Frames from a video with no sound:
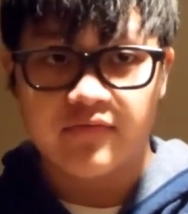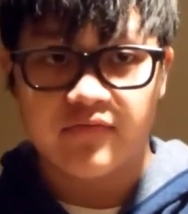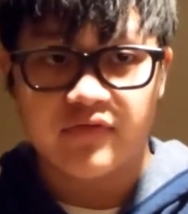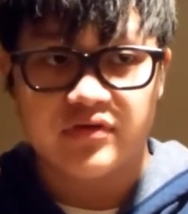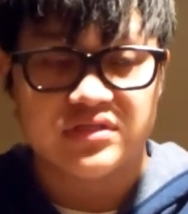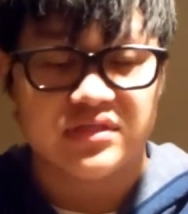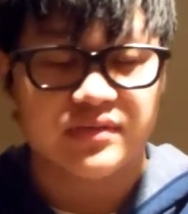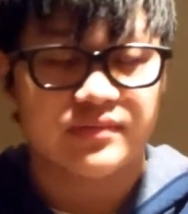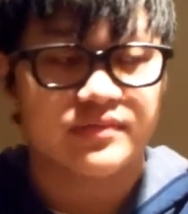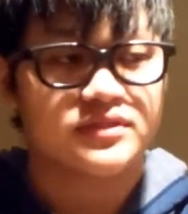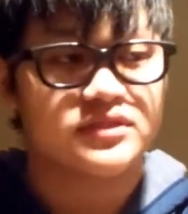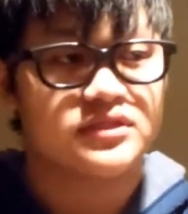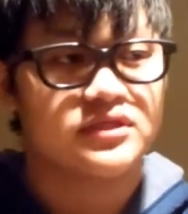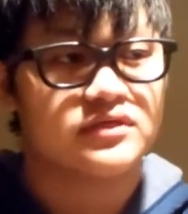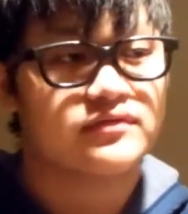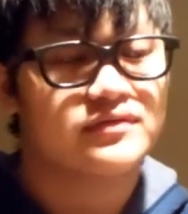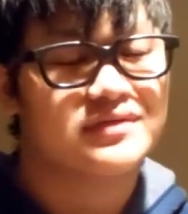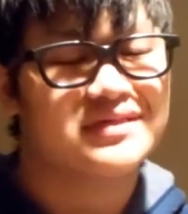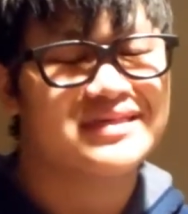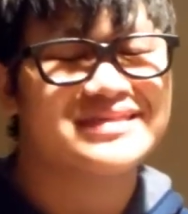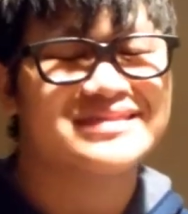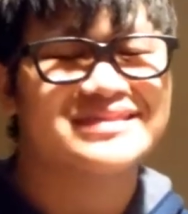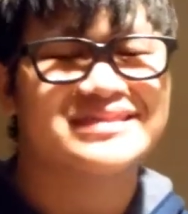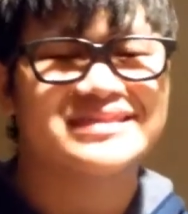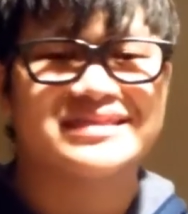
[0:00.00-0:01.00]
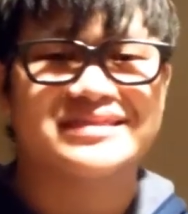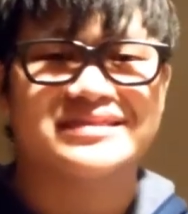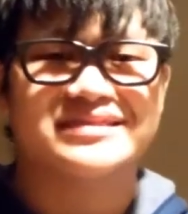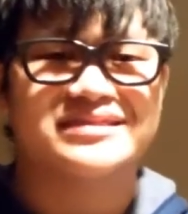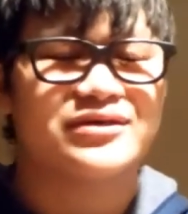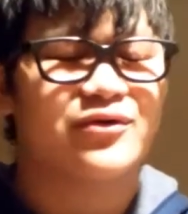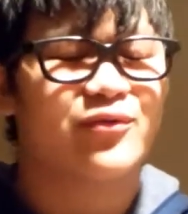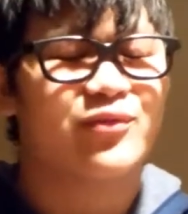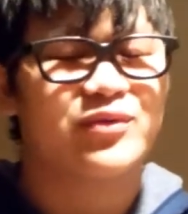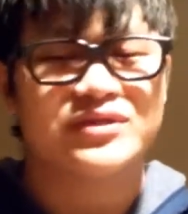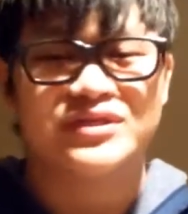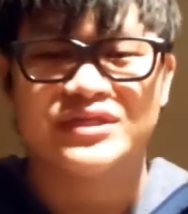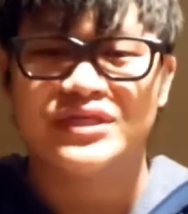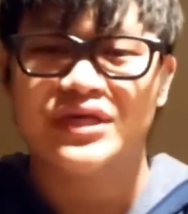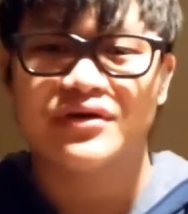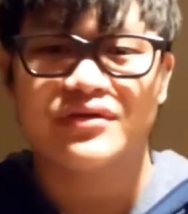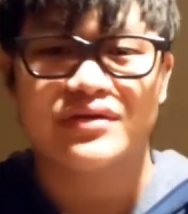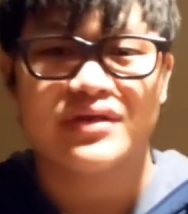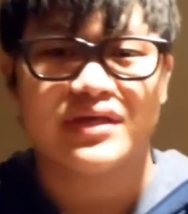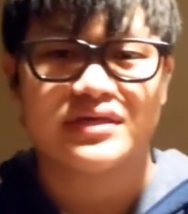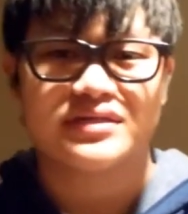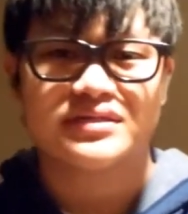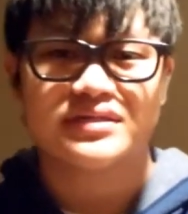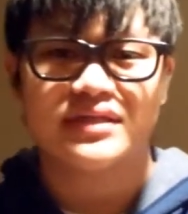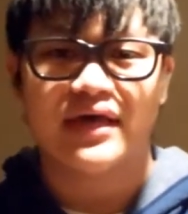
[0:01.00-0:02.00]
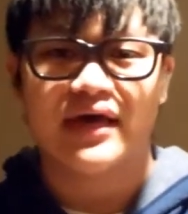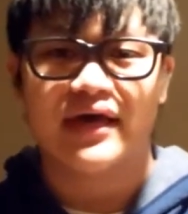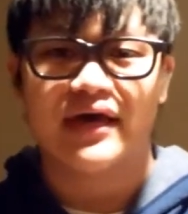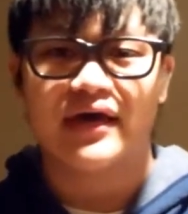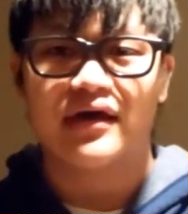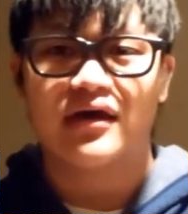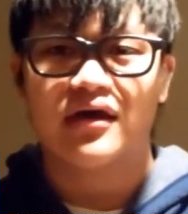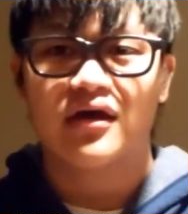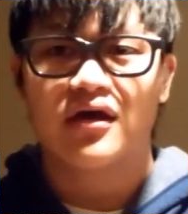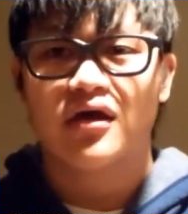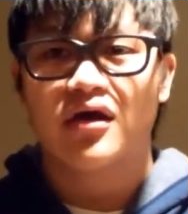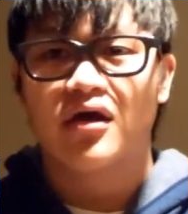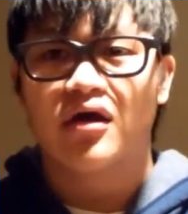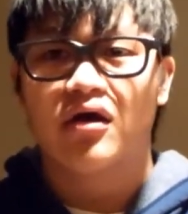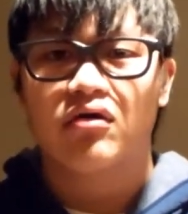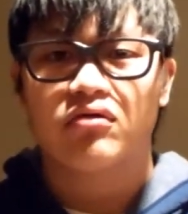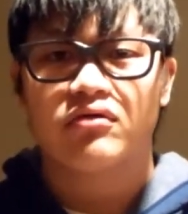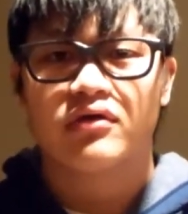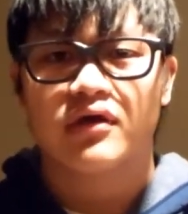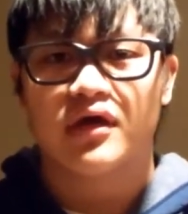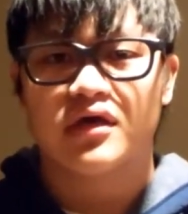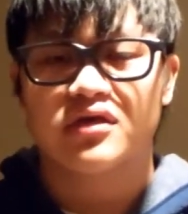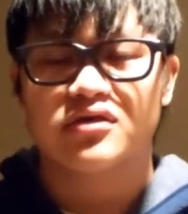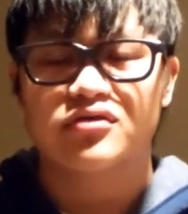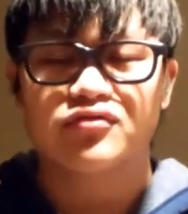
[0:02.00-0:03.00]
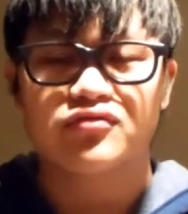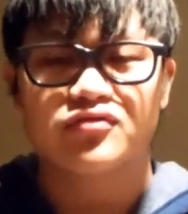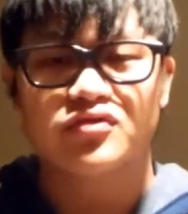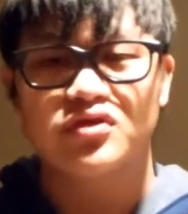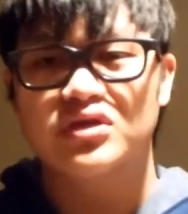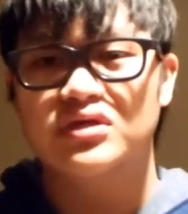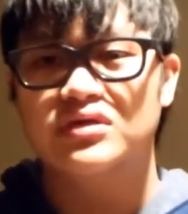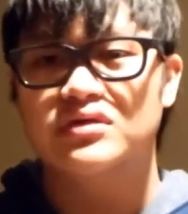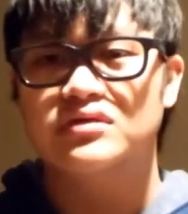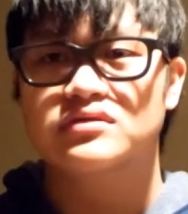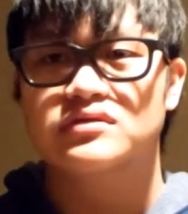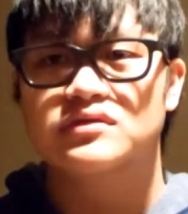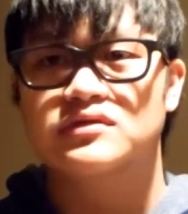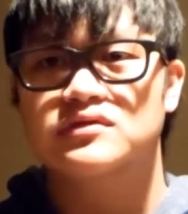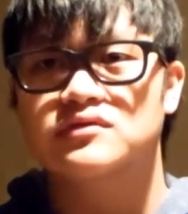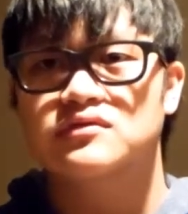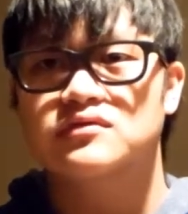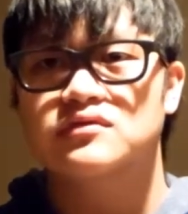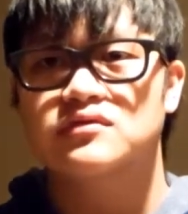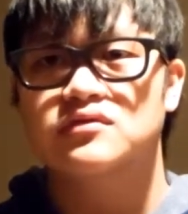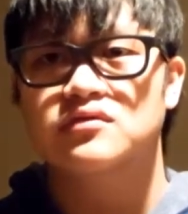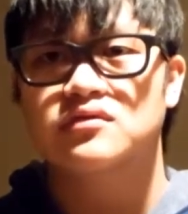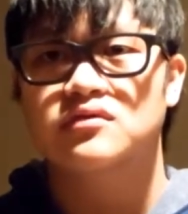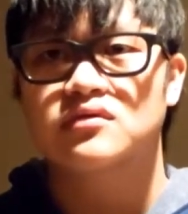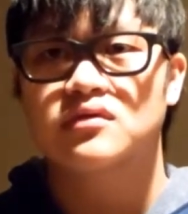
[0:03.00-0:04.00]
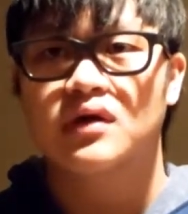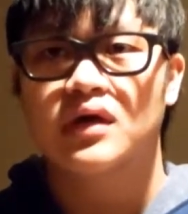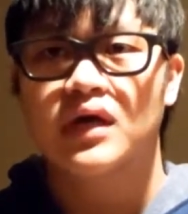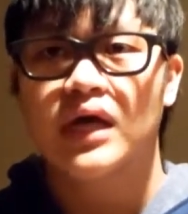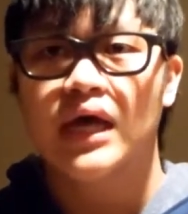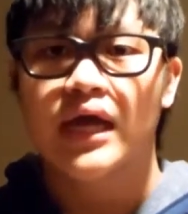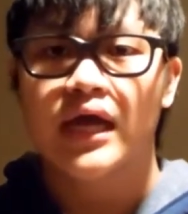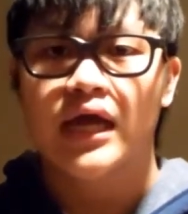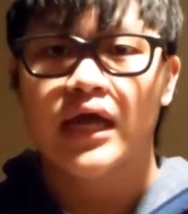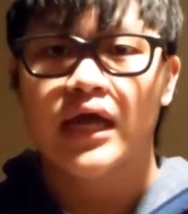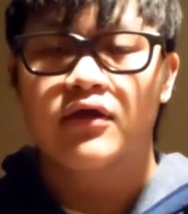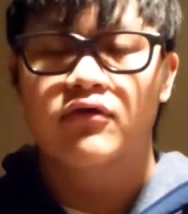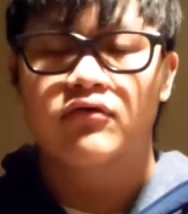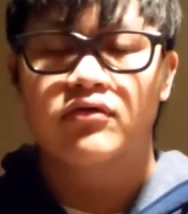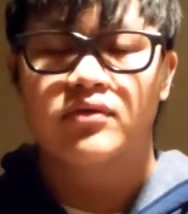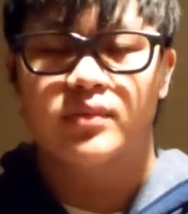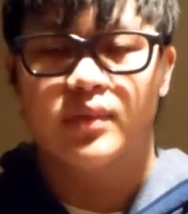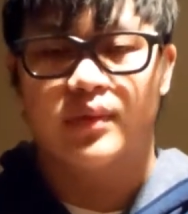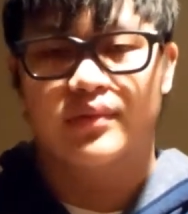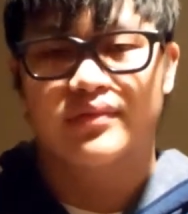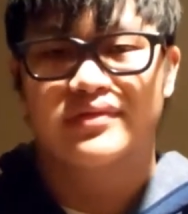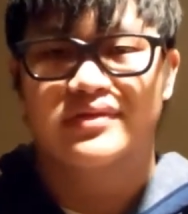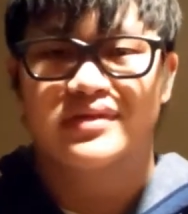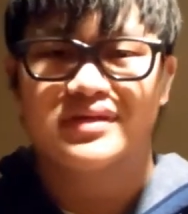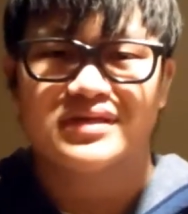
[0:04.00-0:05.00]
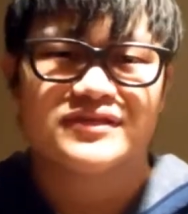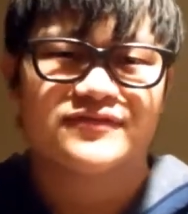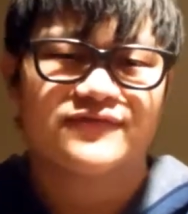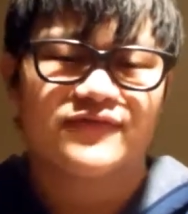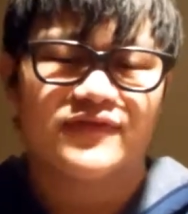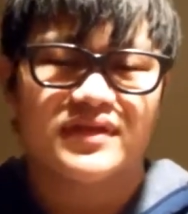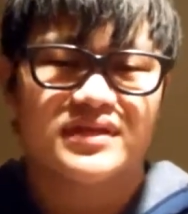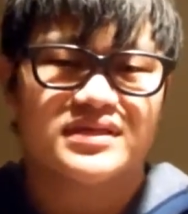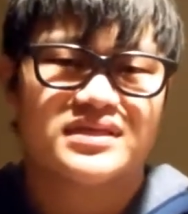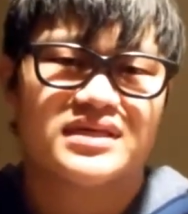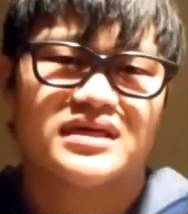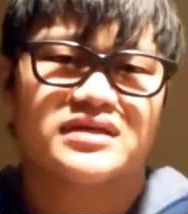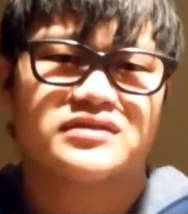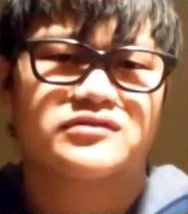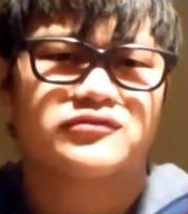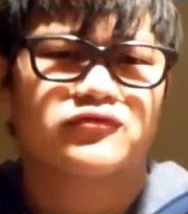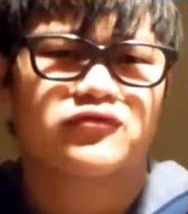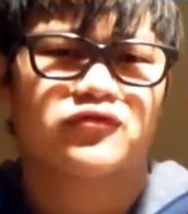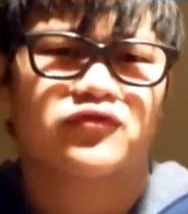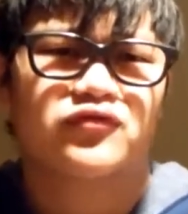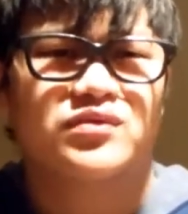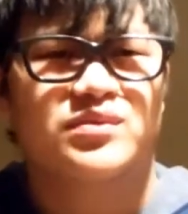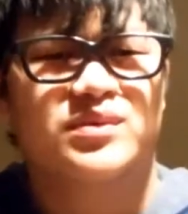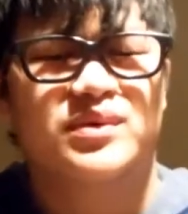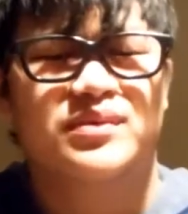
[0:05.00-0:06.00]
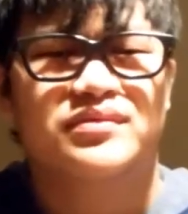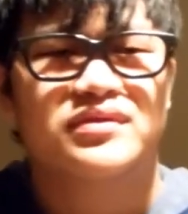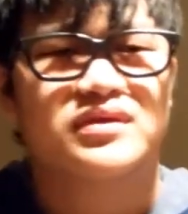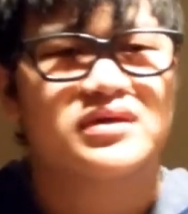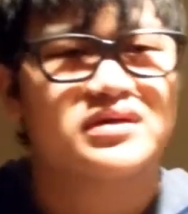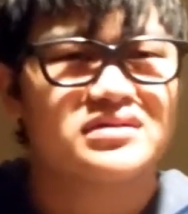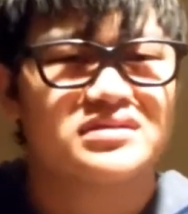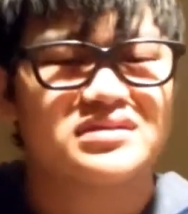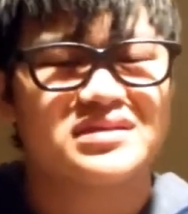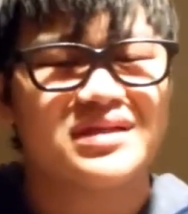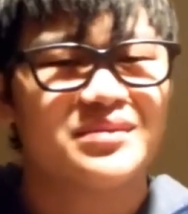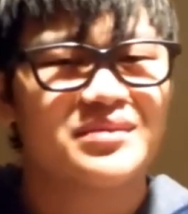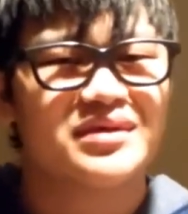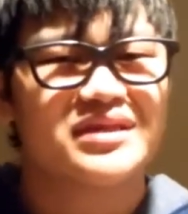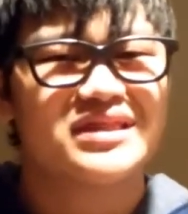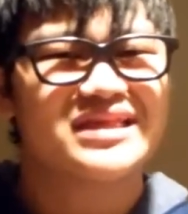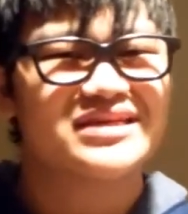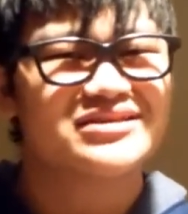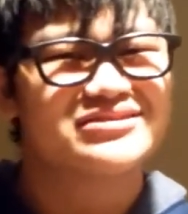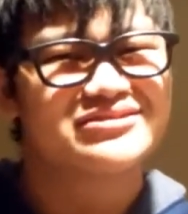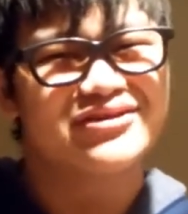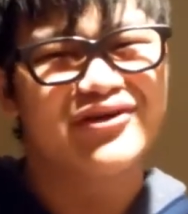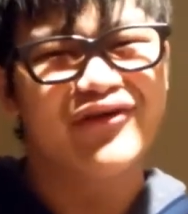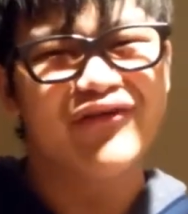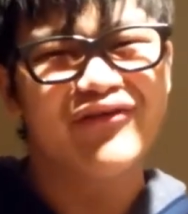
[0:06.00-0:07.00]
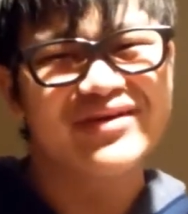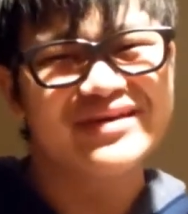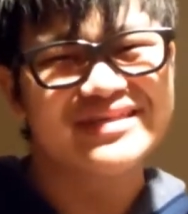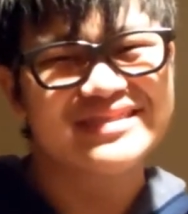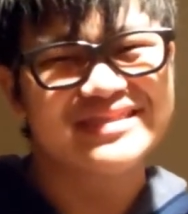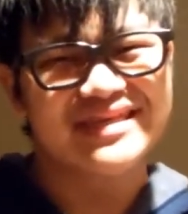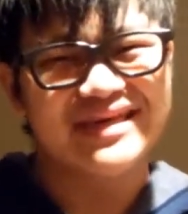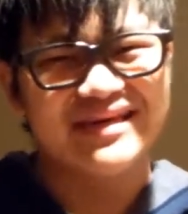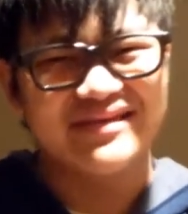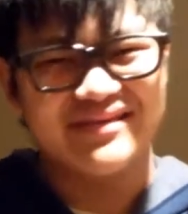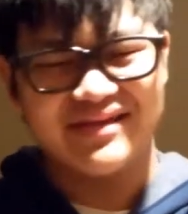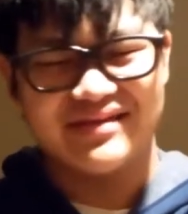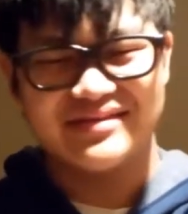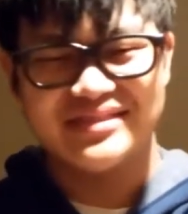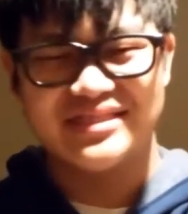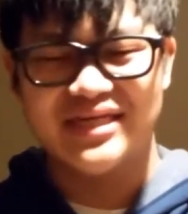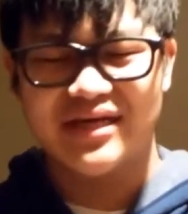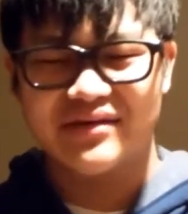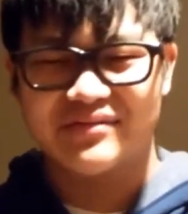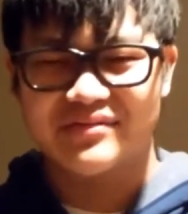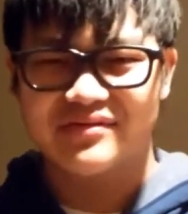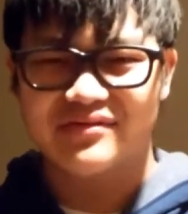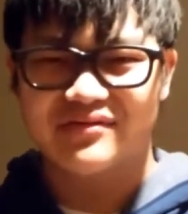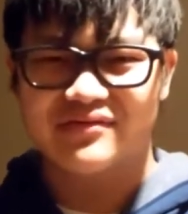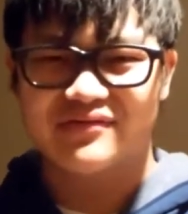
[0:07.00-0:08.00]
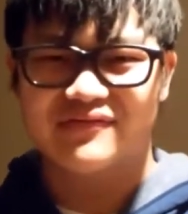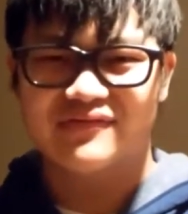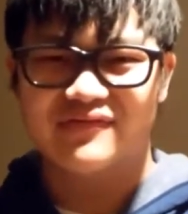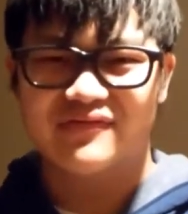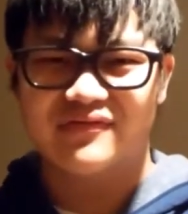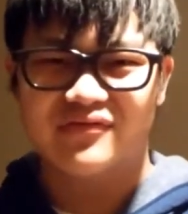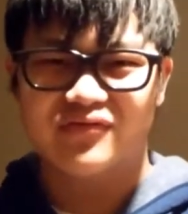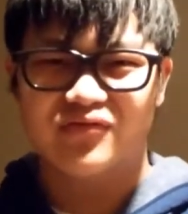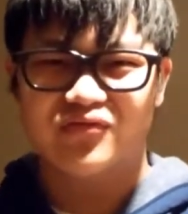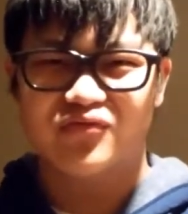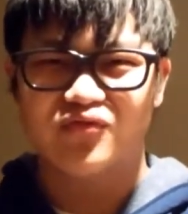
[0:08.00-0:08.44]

For example, someone telling us that, okay, you need to remember this for the test, or remember this. I mean, there's always an objective.